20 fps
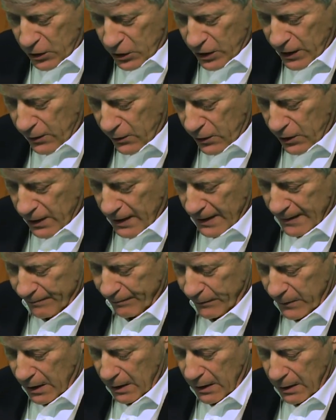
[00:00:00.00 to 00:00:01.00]
and Chelsea,
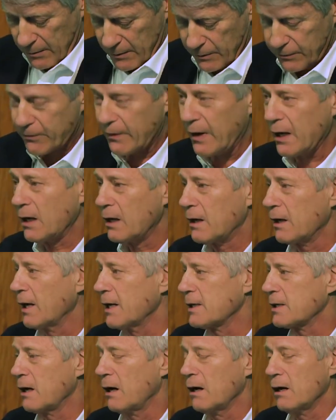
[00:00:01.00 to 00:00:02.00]
I mean, frankly,
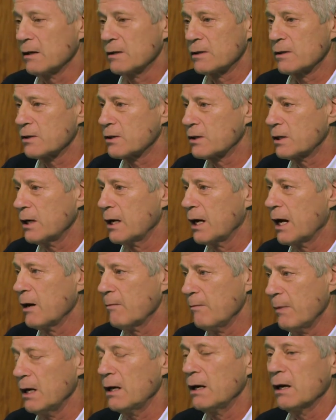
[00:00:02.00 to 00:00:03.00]
it's hard to see how
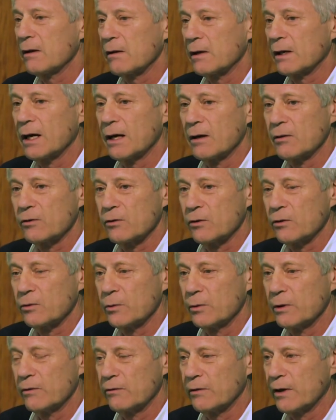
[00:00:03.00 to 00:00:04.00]
many other councils
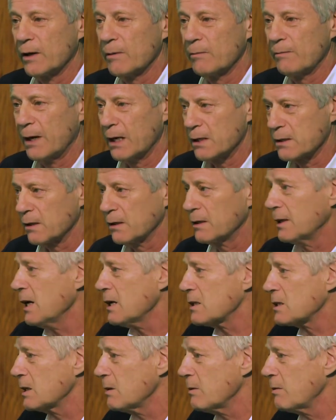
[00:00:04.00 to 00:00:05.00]
would have done better.
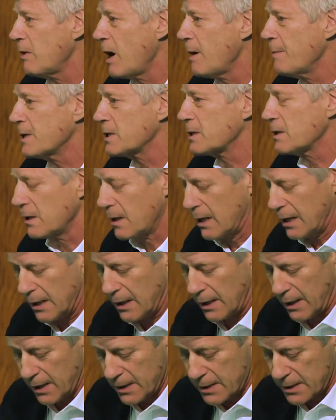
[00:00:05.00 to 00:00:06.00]
Yes, they were rabbits in the
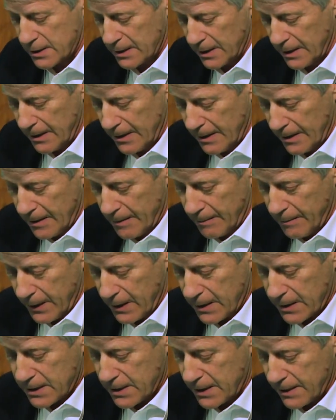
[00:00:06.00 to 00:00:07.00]
headlights,
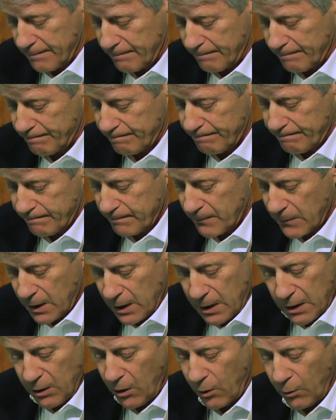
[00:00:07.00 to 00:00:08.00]
but um,
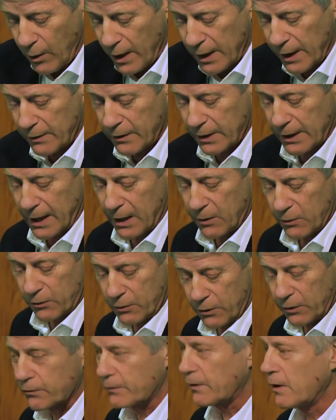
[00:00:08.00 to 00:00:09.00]
not one other
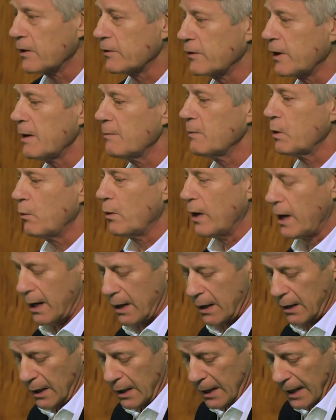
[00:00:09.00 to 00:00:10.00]
council, as far as I'm
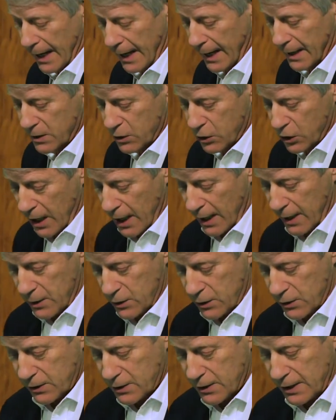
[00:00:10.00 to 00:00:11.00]
aware, had
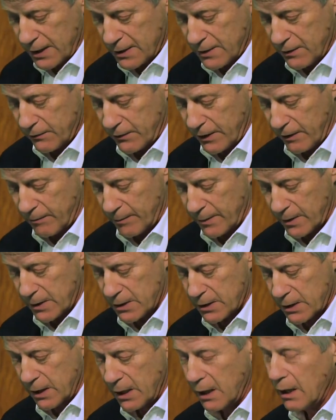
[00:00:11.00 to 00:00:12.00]
challenged successive
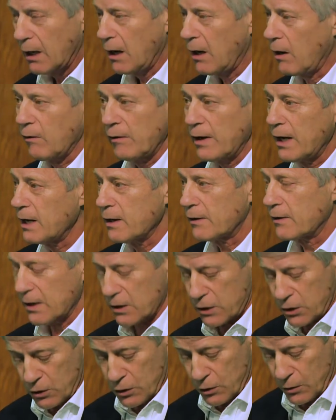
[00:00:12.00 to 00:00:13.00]
governments on
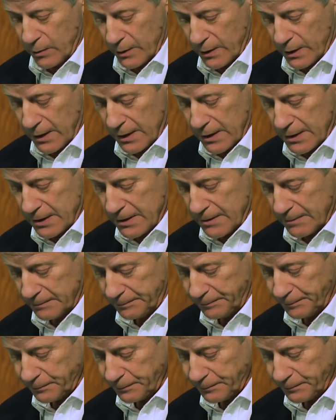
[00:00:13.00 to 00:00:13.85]
anything to do with this.